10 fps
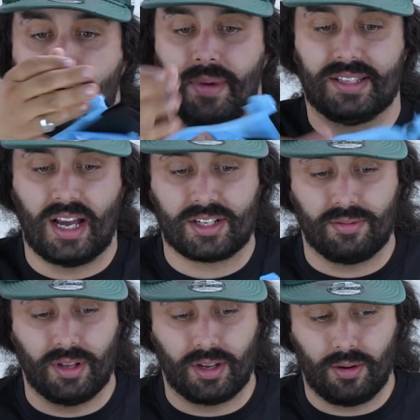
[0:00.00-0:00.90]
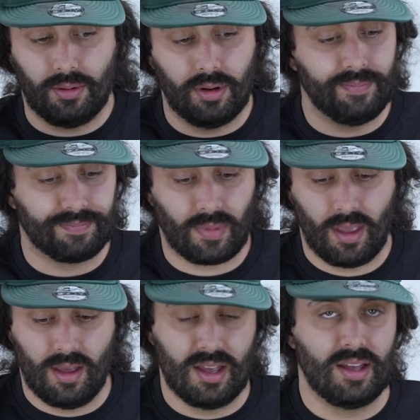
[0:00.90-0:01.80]
It's actually really cool.
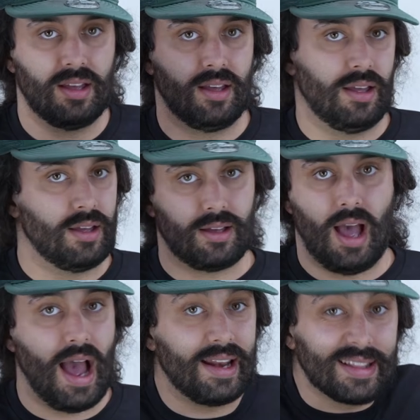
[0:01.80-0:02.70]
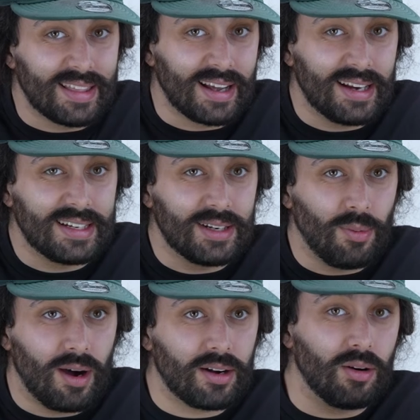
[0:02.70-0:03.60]
I didn't think I'd need
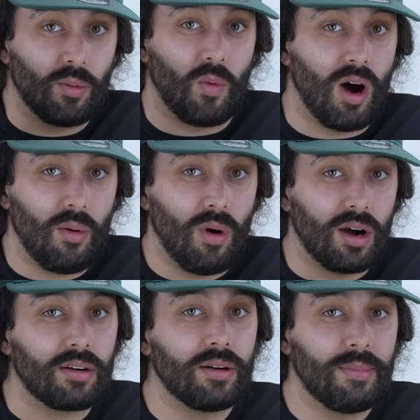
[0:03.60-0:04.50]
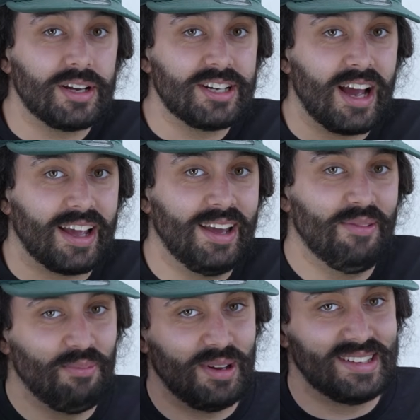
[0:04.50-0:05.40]
water or want water in my jacket,
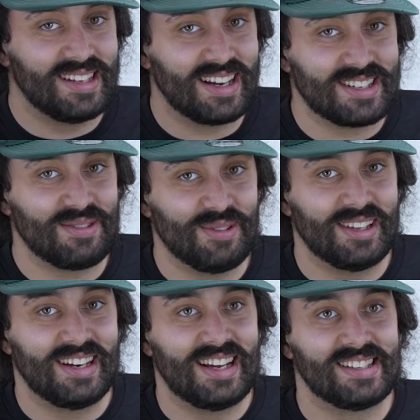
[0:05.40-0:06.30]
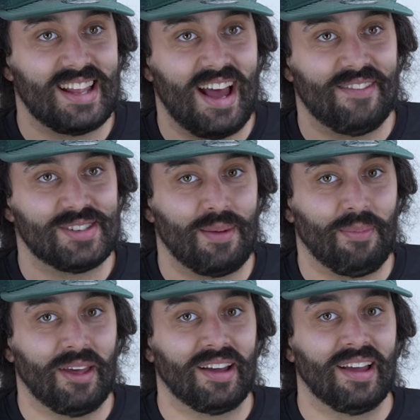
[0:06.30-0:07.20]
but it's actually really nice to have
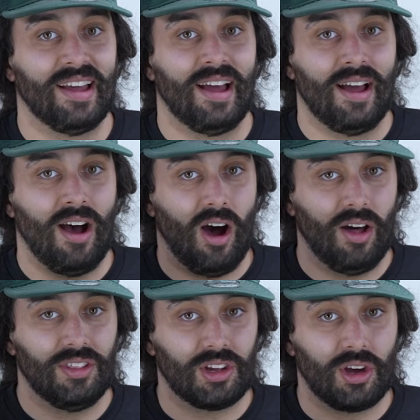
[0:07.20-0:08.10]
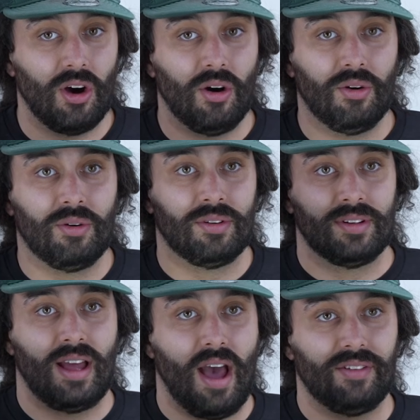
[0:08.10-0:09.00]
something on the go,
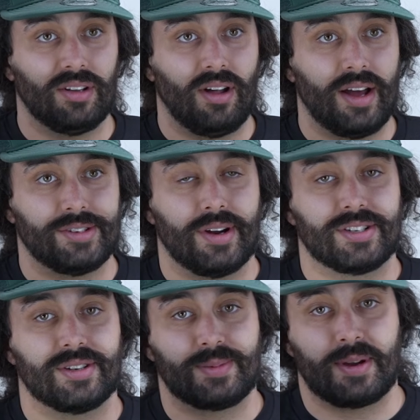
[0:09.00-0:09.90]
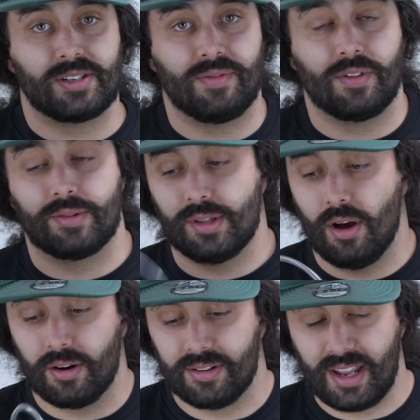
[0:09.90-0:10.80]
have a little hydration, especially for those
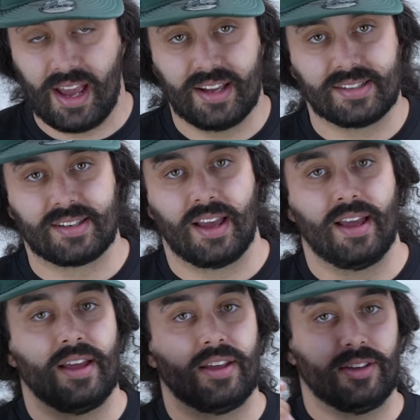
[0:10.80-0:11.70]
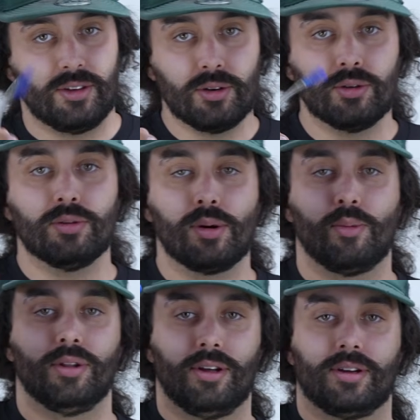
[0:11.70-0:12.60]
longer days. You
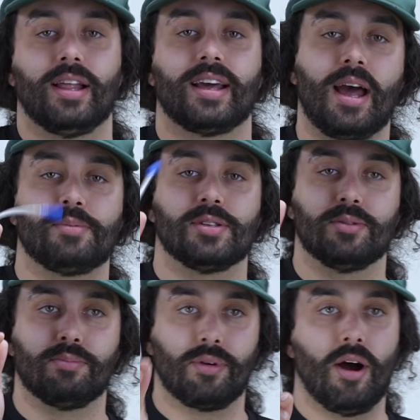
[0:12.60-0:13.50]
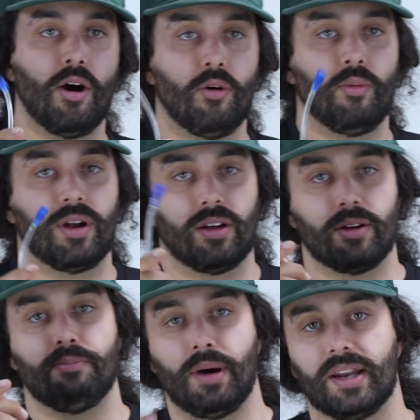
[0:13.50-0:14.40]
will look like an absolute pro when all your
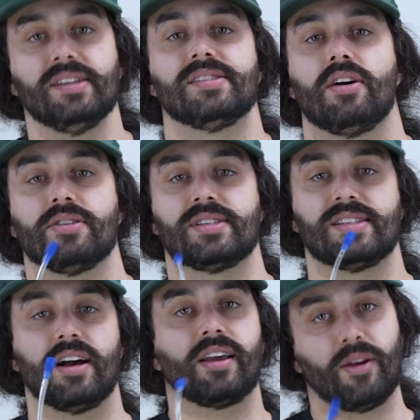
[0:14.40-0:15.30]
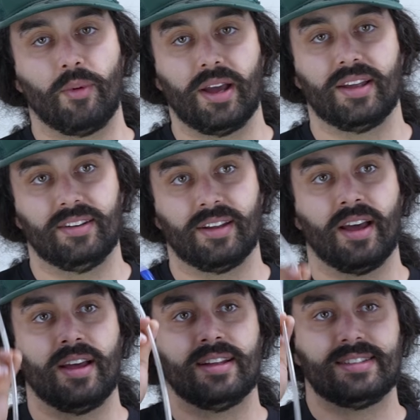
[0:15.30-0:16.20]
buddies are sucking wind,
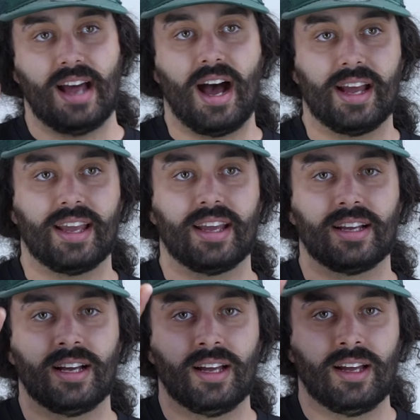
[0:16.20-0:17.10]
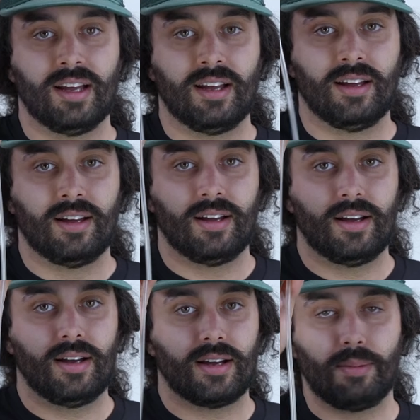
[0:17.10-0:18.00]
dying,
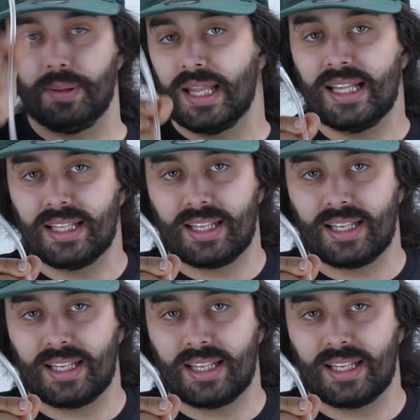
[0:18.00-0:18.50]
completely